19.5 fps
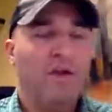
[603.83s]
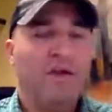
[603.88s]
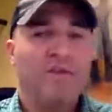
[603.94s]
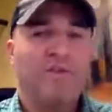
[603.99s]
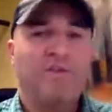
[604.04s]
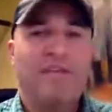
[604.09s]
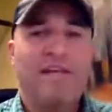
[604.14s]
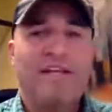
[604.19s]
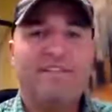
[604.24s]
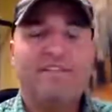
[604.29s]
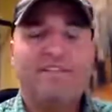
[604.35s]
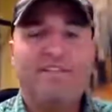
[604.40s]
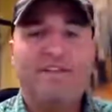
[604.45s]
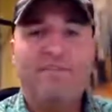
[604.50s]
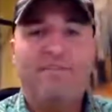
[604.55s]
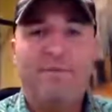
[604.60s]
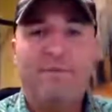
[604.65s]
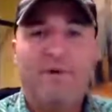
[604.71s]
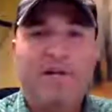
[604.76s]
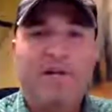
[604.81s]
So that's it,
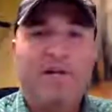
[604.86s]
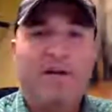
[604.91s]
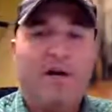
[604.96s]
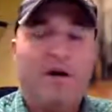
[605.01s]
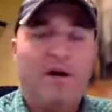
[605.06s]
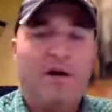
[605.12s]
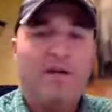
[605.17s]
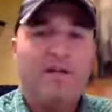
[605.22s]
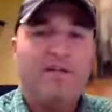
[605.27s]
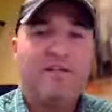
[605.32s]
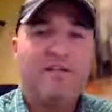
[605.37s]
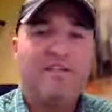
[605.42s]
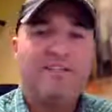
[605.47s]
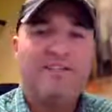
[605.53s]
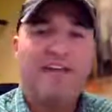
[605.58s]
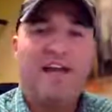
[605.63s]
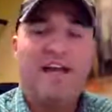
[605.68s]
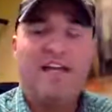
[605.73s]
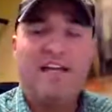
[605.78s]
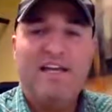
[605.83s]
everybody, on
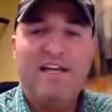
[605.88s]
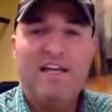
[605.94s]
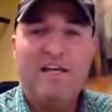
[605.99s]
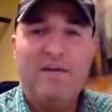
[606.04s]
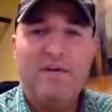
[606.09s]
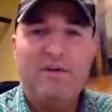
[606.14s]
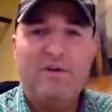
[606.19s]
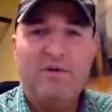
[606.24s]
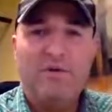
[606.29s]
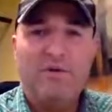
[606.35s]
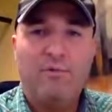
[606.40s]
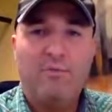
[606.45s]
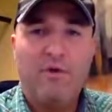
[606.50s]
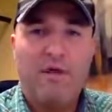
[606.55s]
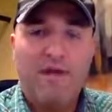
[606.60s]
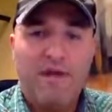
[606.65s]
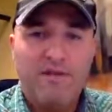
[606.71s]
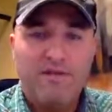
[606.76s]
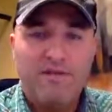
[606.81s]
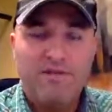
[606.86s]
designing your
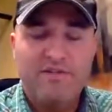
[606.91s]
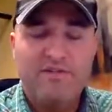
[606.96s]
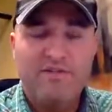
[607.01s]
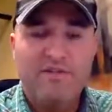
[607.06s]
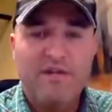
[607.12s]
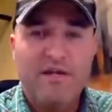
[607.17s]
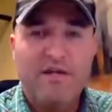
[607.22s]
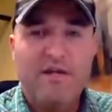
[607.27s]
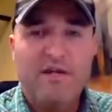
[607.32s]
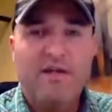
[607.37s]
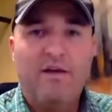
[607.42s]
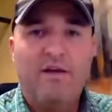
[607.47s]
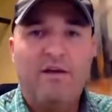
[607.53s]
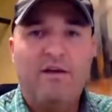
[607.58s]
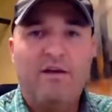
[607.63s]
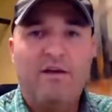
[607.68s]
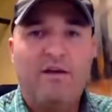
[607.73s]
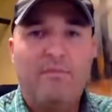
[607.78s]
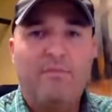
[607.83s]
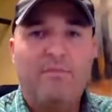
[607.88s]
pages.
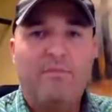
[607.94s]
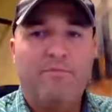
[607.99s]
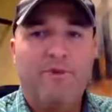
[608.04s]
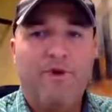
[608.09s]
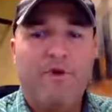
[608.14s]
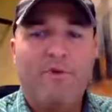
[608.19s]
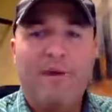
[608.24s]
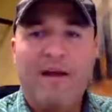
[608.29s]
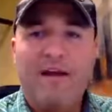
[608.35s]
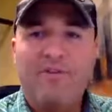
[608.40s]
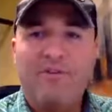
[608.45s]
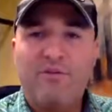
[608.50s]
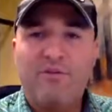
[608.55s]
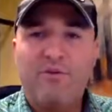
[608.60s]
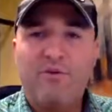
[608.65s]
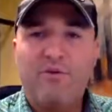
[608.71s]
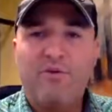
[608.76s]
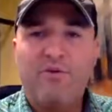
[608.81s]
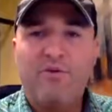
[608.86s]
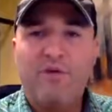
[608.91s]
Go back
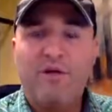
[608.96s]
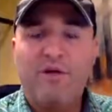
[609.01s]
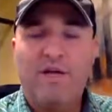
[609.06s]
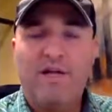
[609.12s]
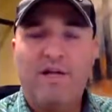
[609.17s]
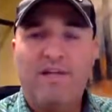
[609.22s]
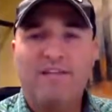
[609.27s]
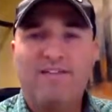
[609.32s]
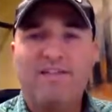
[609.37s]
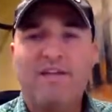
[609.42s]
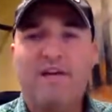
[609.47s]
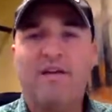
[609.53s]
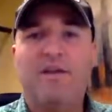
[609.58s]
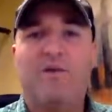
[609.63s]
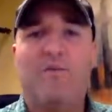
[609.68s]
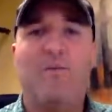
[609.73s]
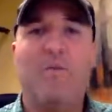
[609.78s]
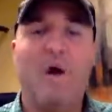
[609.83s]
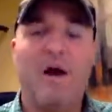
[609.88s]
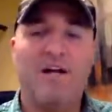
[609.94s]
through, like I said,
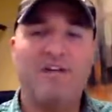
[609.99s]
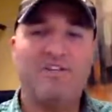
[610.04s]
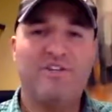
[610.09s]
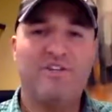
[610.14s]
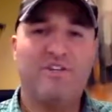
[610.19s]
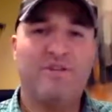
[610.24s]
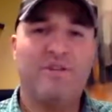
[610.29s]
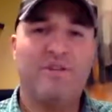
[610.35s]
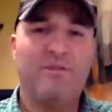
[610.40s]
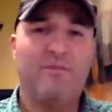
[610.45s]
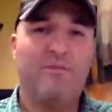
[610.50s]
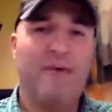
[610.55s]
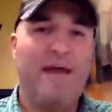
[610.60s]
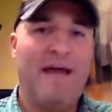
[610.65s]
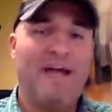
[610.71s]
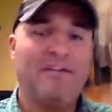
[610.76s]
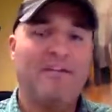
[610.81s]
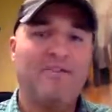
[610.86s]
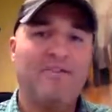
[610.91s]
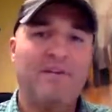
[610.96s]
and watch the
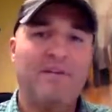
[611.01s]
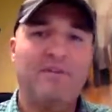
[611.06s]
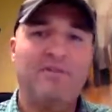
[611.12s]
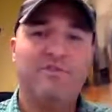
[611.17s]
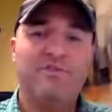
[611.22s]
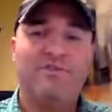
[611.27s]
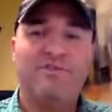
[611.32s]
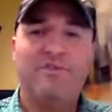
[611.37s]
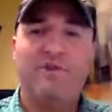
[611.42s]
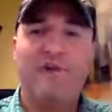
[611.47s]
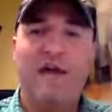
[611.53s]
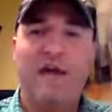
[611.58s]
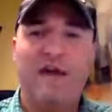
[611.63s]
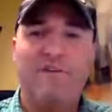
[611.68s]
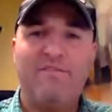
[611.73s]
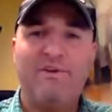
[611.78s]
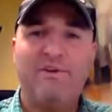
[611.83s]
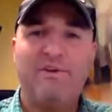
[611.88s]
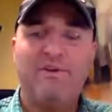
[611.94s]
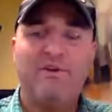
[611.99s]
past videos. If you
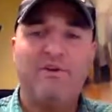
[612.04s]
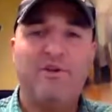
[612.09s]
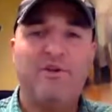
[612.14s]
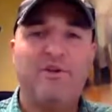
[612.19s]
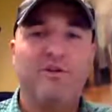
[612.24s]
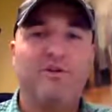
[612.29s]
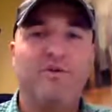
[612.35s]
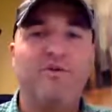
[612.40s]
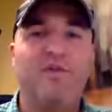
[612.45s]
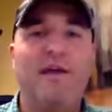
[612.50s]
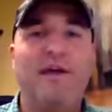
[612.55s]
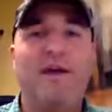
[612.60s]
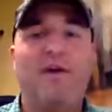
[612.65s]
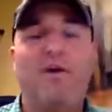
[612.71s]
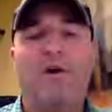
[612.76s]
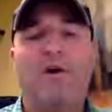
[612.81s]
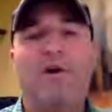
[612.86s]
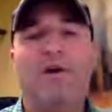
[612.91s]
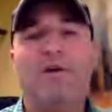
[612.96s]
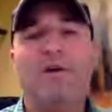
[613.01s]
haven't, you can do that
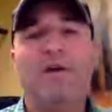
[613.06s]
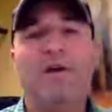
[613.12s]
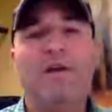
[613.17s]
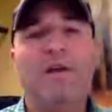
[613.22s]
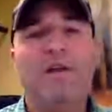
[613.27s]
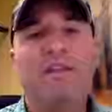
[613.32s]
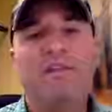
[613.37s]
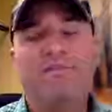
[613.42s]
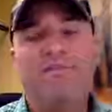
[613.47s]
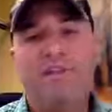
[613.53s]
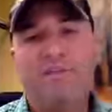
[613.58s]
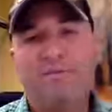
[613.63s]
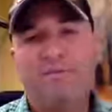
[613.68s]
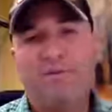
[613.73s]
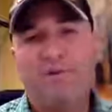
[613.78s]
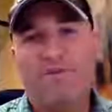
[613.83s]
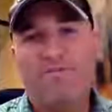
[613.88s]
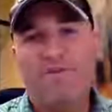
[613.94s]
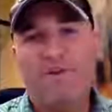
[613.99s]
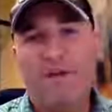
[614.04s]
on the
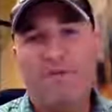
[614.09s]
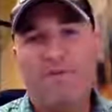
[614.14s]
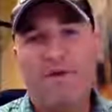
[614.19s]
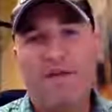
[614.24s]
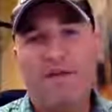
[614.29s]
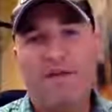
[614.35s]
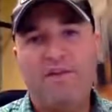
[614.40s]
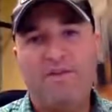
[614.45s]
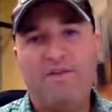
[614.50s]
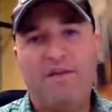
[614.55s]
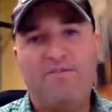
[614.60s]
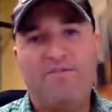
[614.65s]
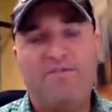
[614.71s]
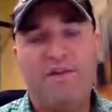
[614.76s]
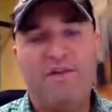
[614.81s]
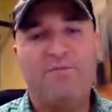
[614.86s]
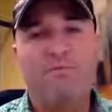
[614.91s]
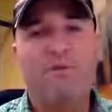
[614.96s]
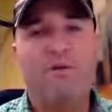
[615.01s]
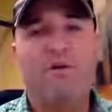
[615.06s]
Facebook fan page at
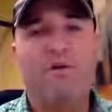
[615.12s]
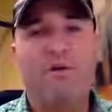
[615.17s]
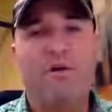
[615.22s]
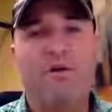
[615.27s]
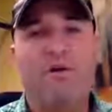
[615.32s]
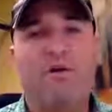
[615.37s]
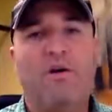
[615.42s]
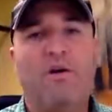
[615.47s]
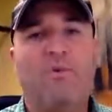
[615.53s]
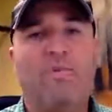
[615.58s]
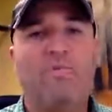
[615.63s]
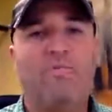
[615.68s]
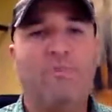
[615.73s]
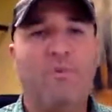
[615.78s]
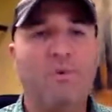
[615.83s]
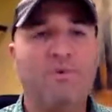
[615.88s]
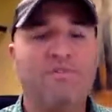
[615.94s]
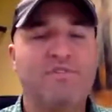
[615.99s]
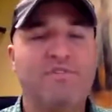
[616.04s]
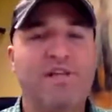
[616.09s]

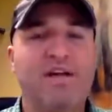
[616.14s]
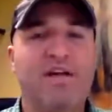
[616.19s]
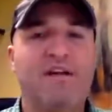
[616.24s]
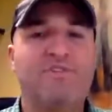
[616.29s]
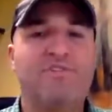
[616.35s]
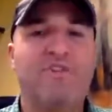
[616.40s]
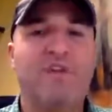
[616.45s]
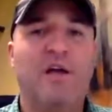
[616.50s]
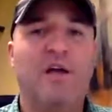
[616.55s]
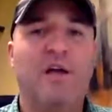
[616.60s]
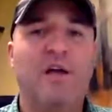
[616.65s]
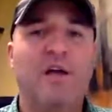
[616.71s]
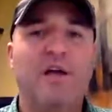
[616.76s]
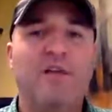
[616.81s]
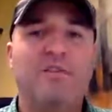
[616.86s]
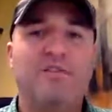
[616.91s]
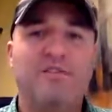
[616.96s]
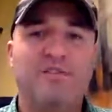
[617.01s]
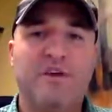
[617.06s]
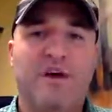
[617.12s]

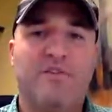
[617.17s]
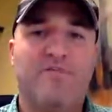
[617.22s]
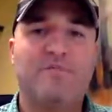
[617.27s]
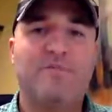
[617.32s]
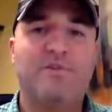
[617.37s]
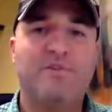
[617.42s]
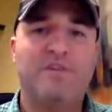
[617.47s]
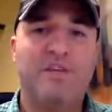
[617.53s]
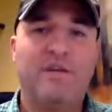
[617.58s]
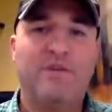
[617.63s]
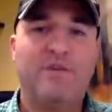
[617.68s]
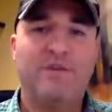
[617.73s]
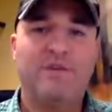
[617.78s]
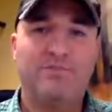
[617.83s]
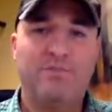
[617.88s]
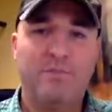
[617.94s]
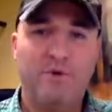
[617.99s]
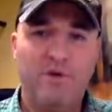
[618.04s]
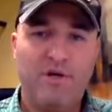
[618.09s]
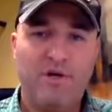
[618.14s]
facebook.com/software secrets
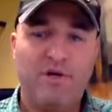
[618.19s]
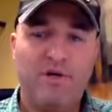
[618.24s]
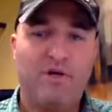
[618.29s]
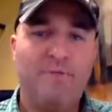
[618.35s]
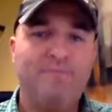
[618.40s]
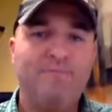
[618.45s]
book.